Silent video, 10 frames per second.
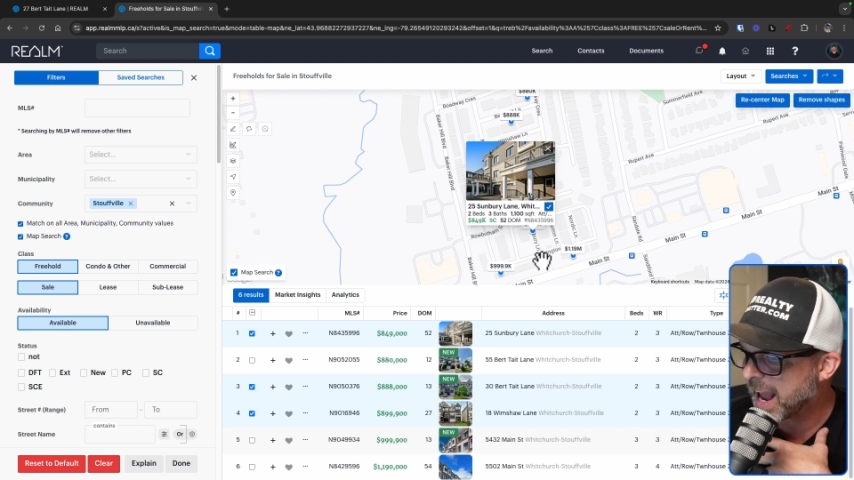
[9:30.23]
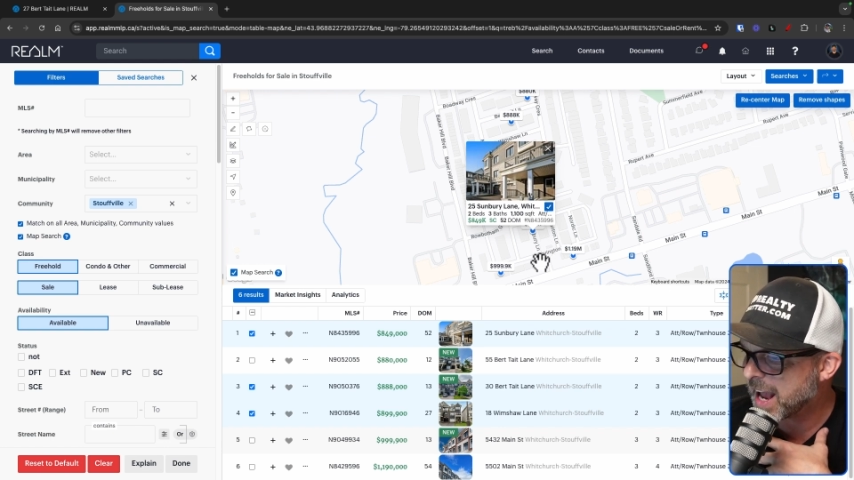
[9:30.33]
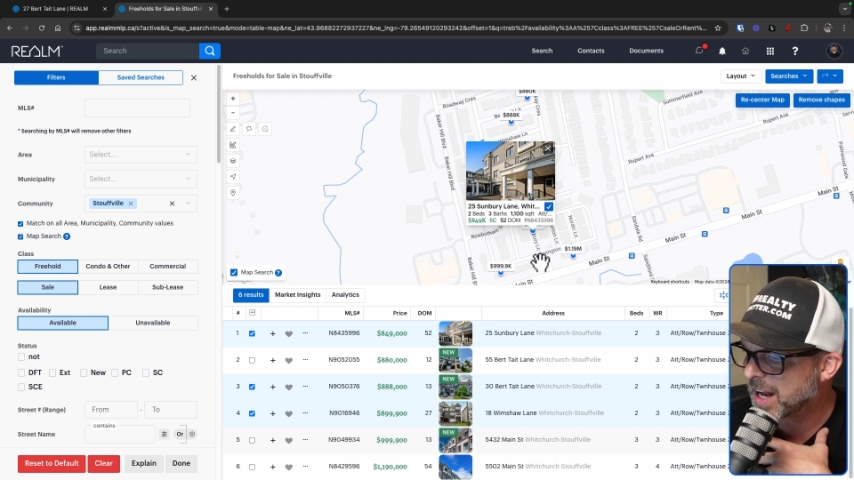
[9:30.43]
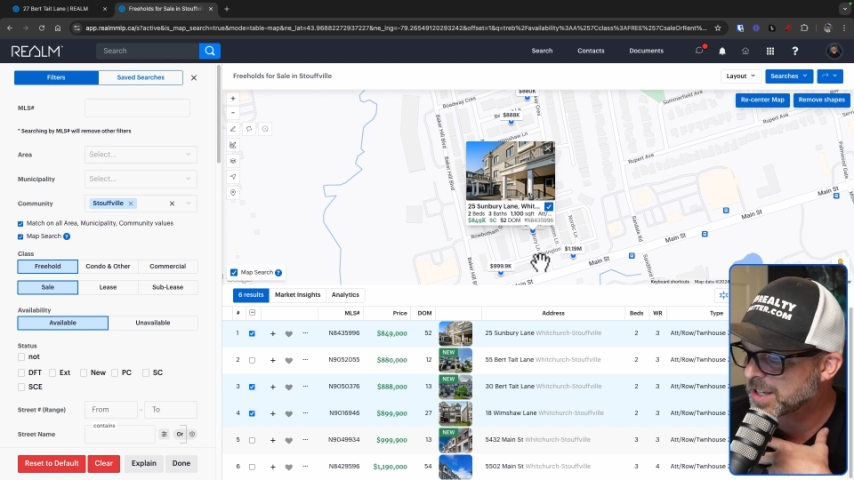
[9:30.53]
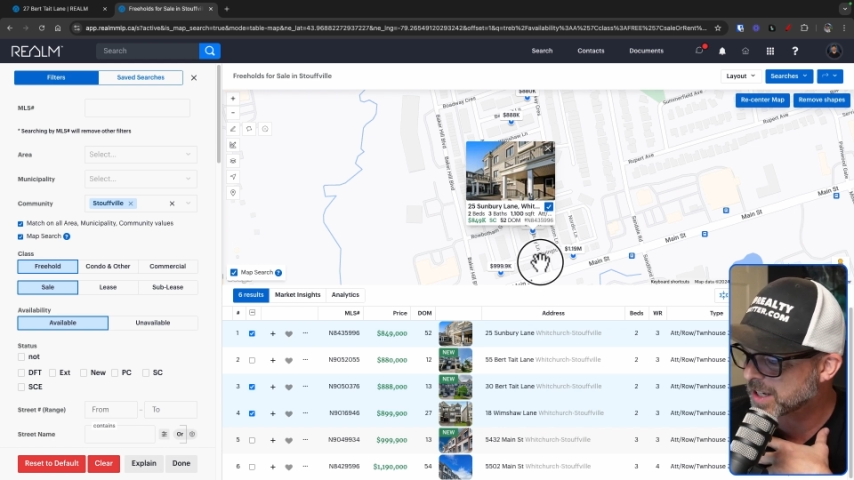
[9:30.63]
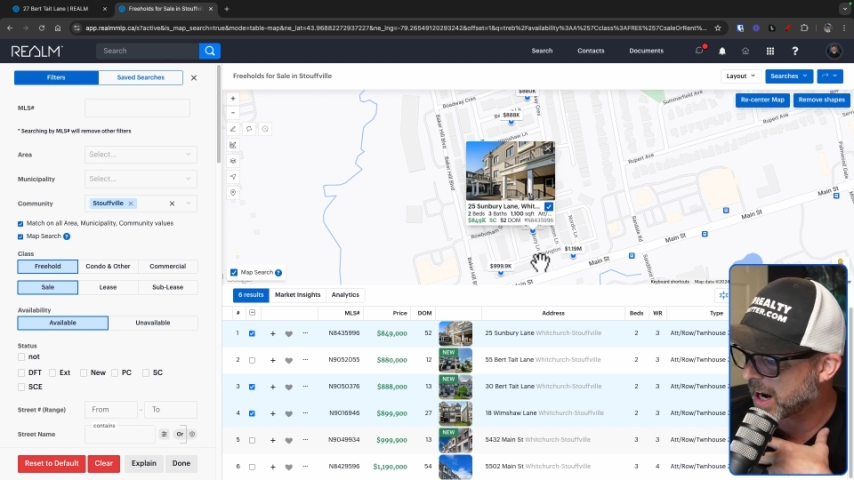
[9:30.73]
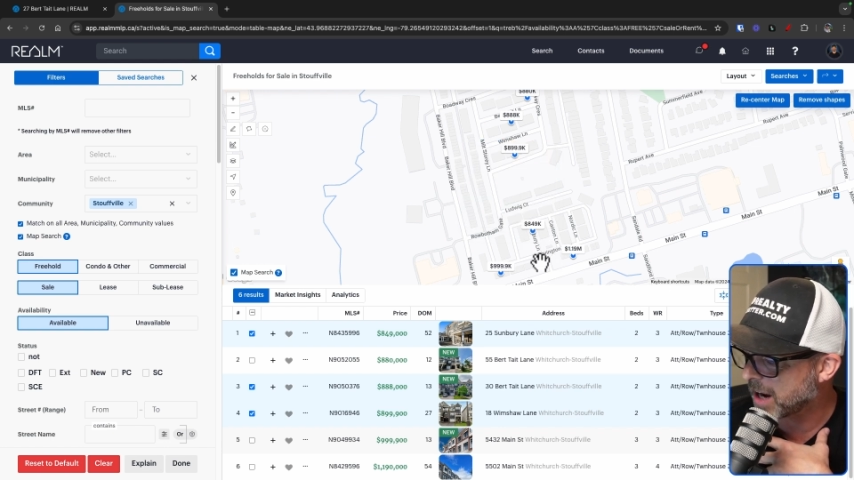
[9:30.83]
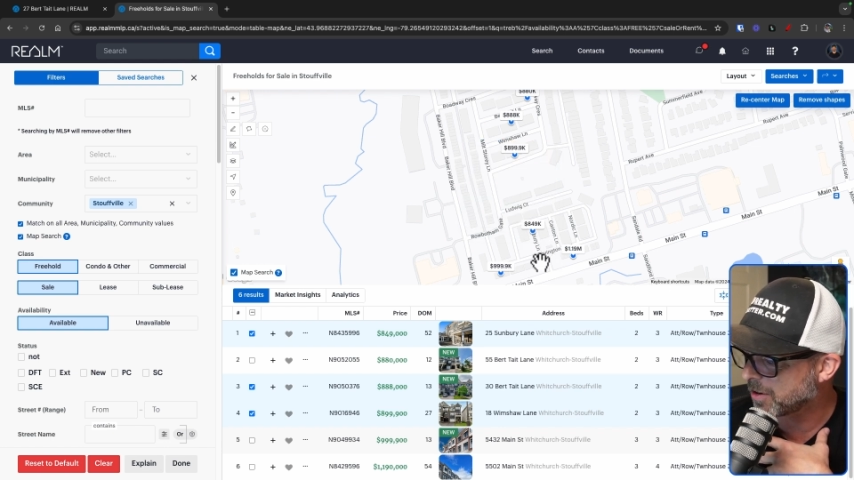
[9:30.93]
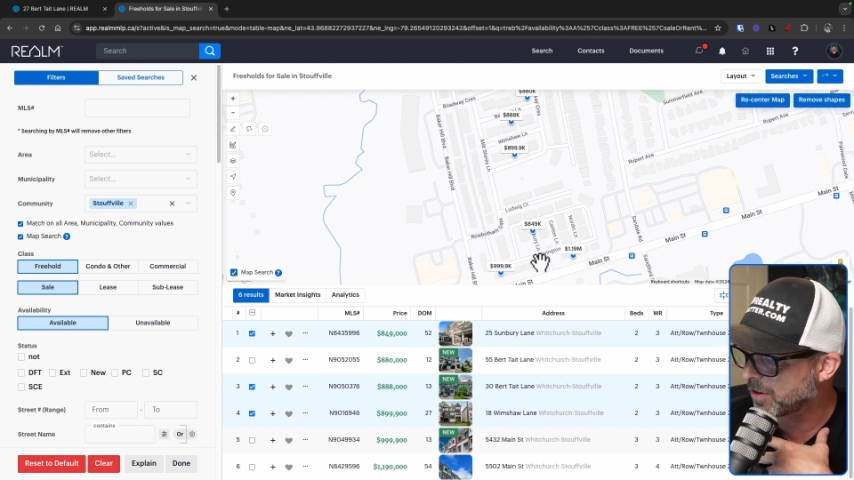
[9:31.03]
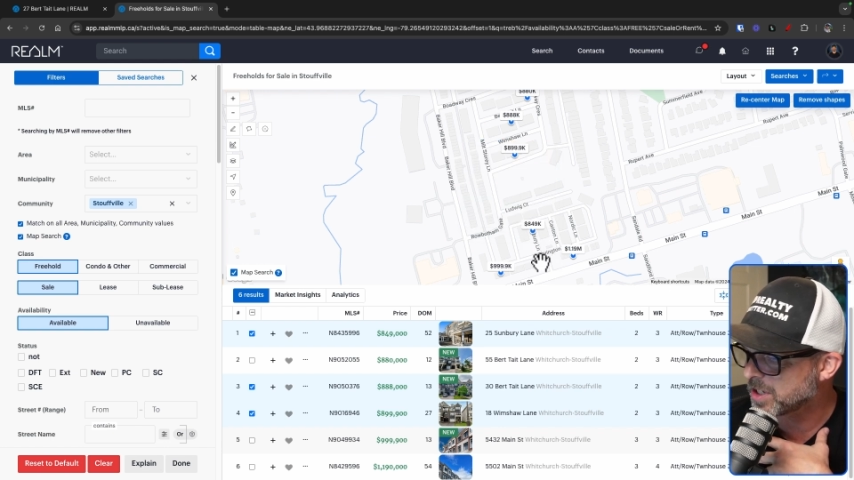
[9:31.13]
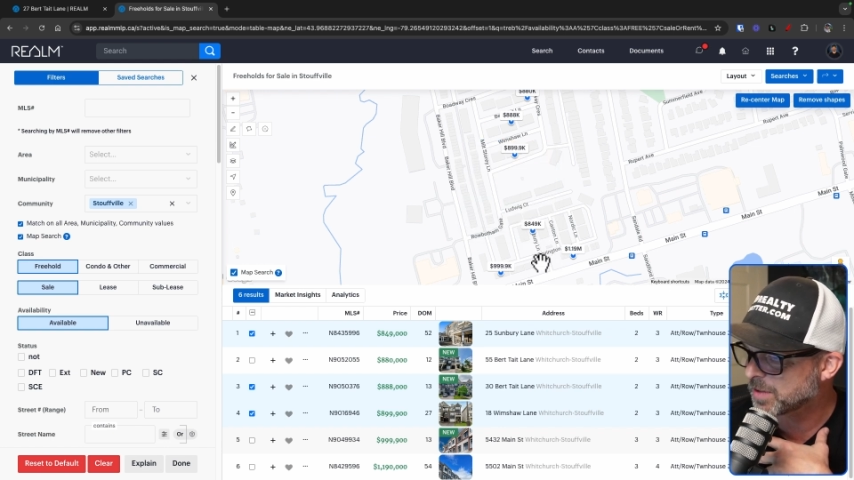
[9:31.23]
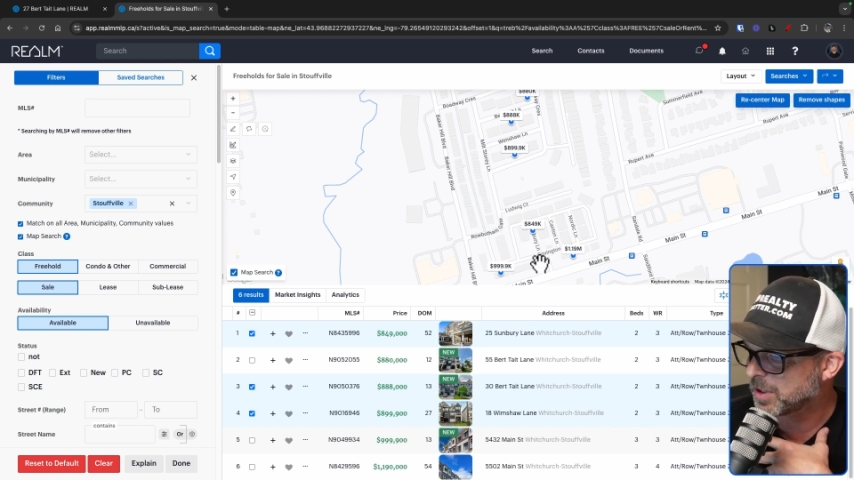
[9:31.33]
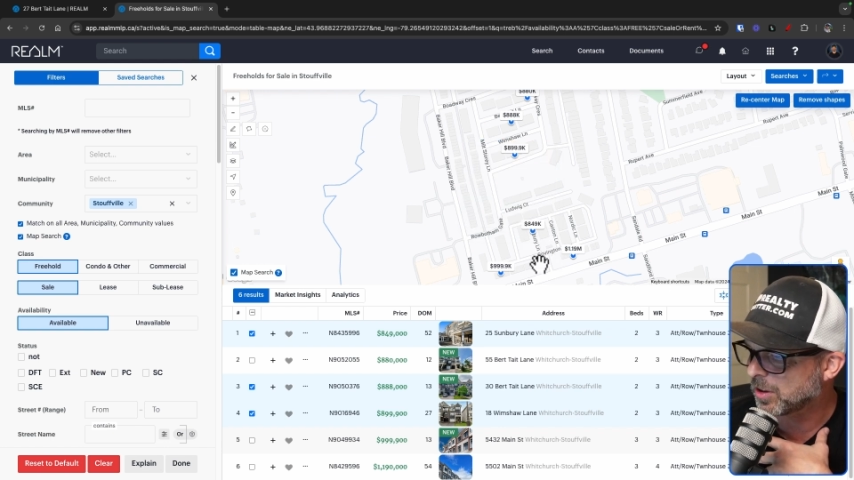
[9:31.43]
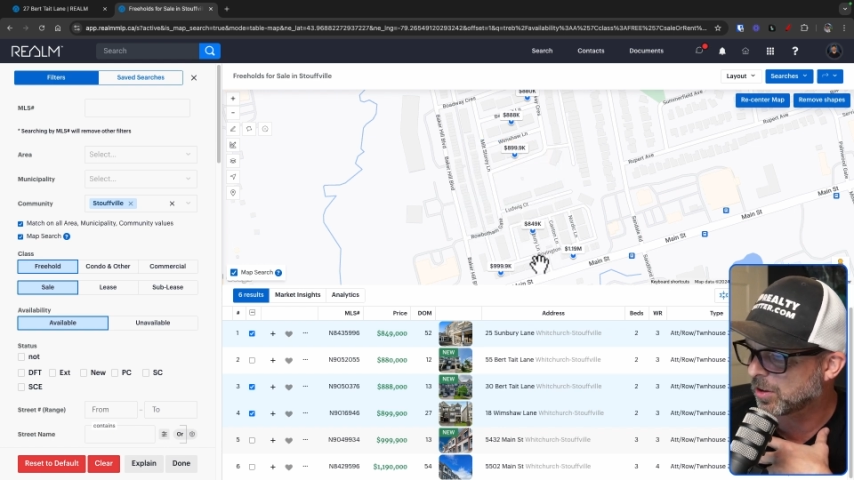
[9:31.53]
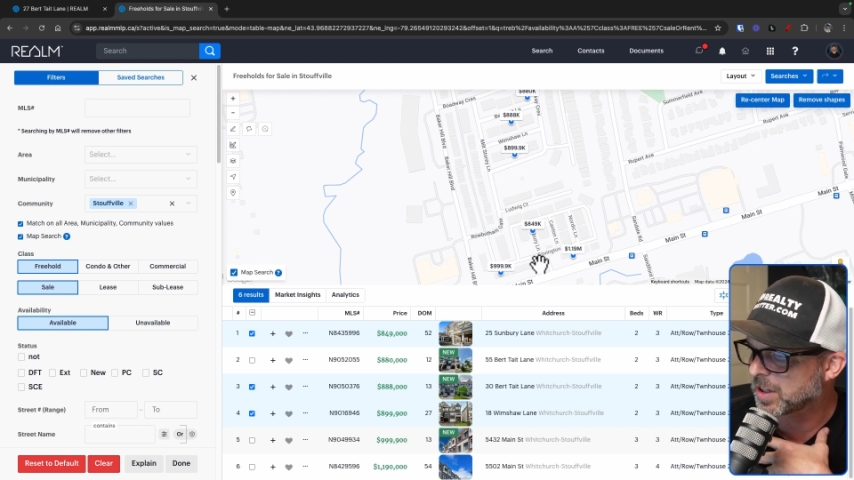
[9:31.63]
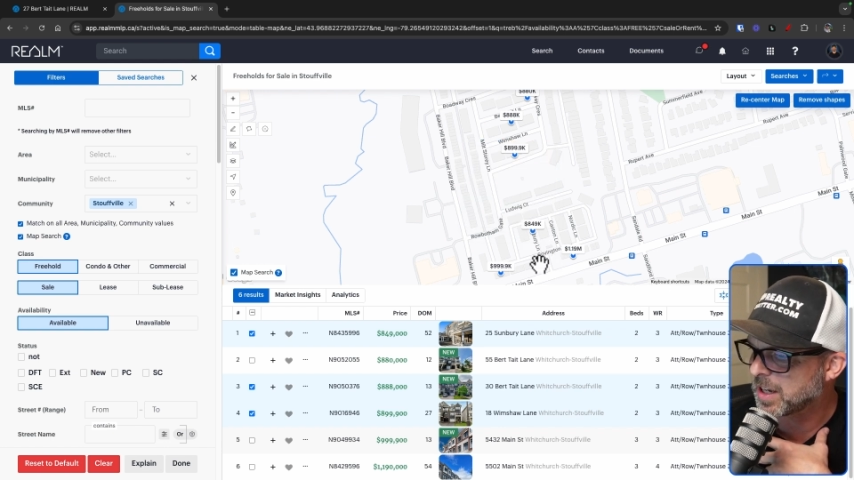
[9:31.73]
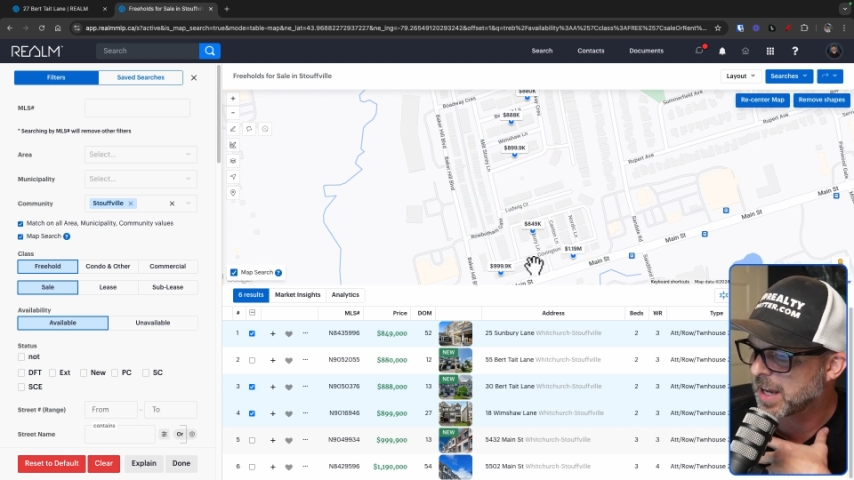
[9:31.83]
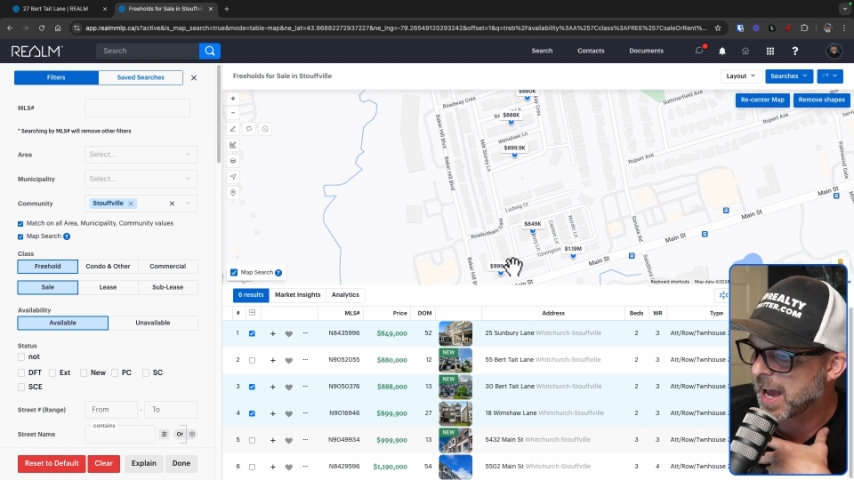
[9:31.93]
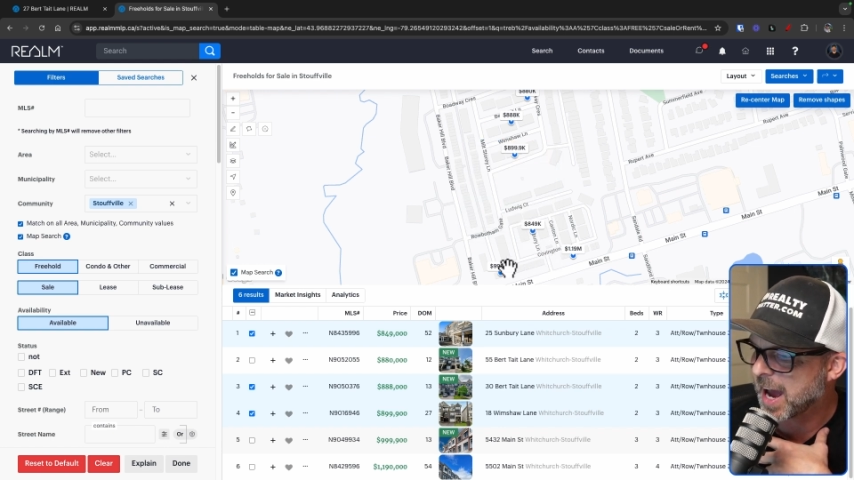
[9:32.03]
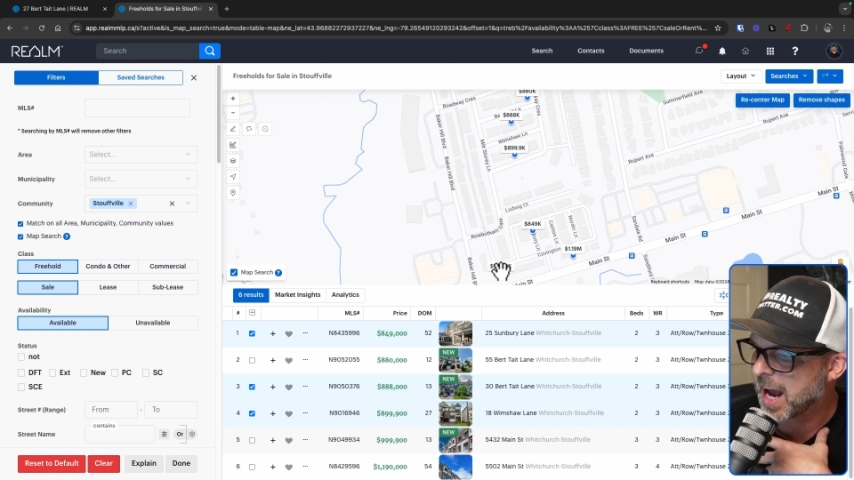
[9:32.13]
And I'm going to be
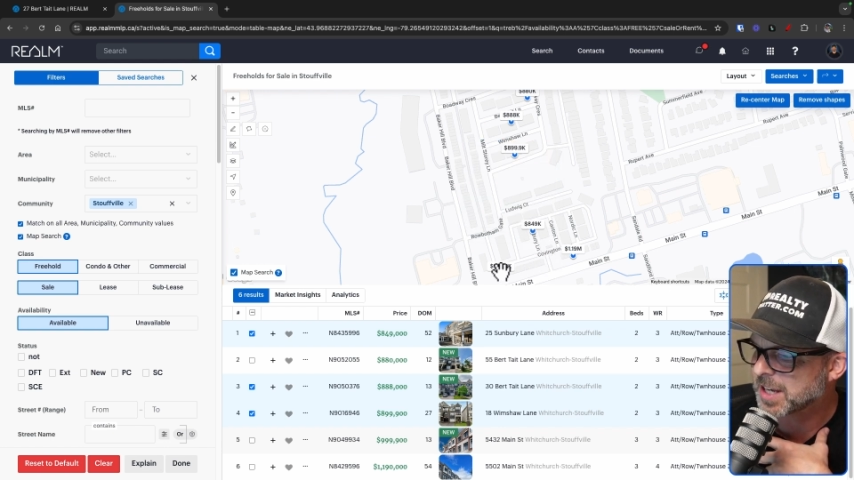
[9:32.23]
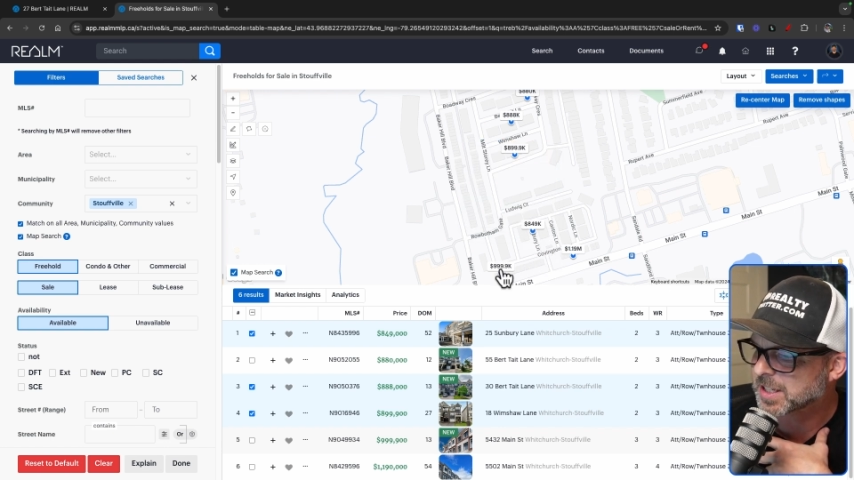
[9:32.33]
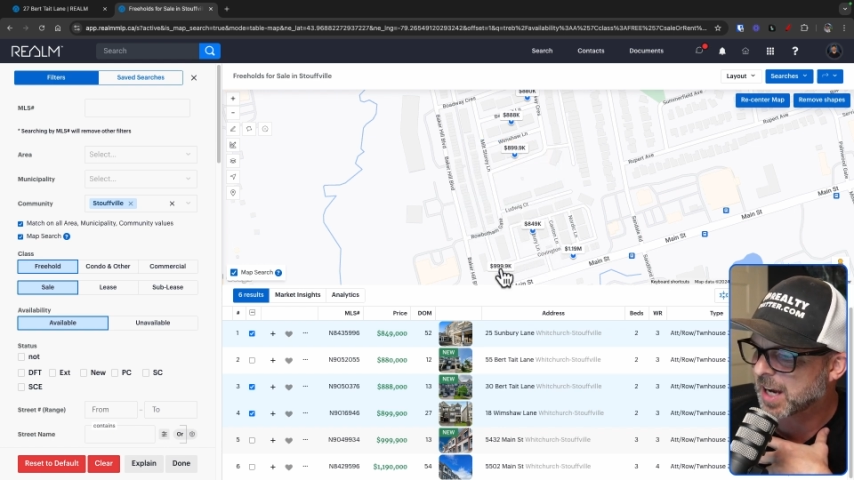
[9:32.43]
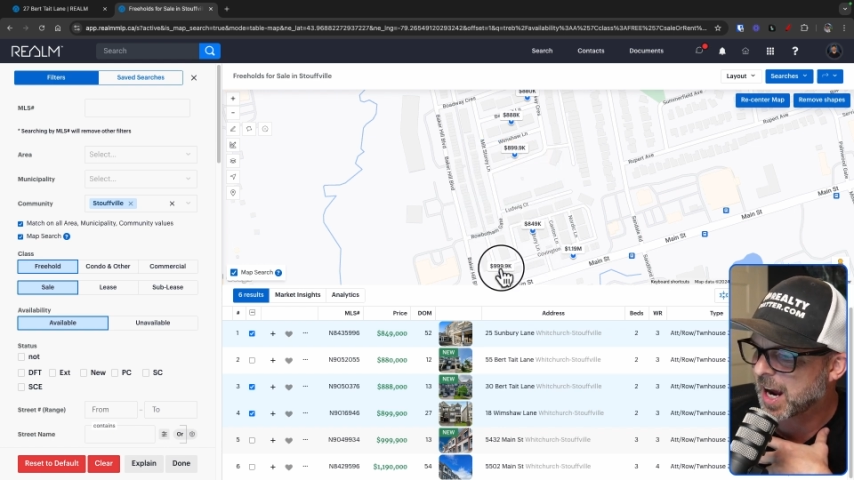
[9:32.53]
looking at,